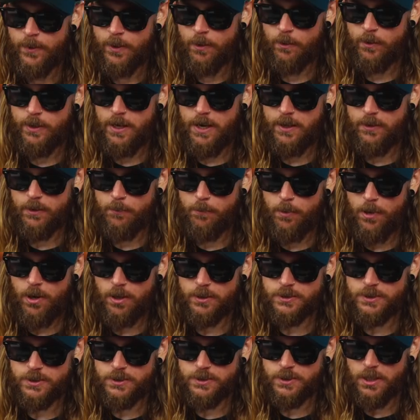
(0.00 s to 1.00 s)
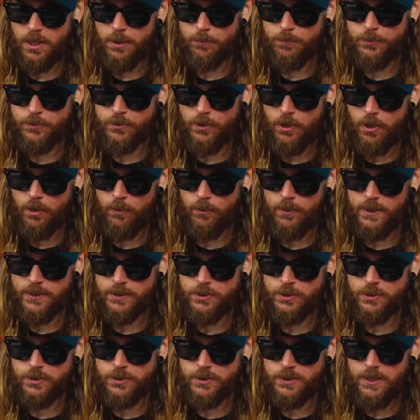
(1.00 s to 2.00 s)
Okay, the box is up. So
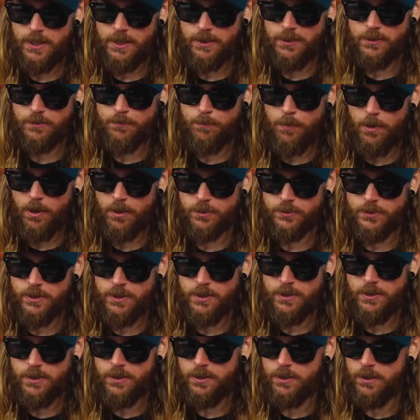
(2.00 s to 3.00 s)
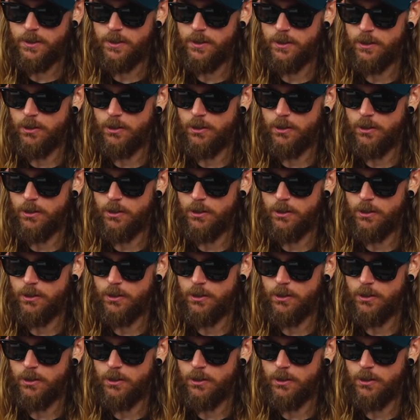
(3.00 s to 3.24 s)
let's just take this box here,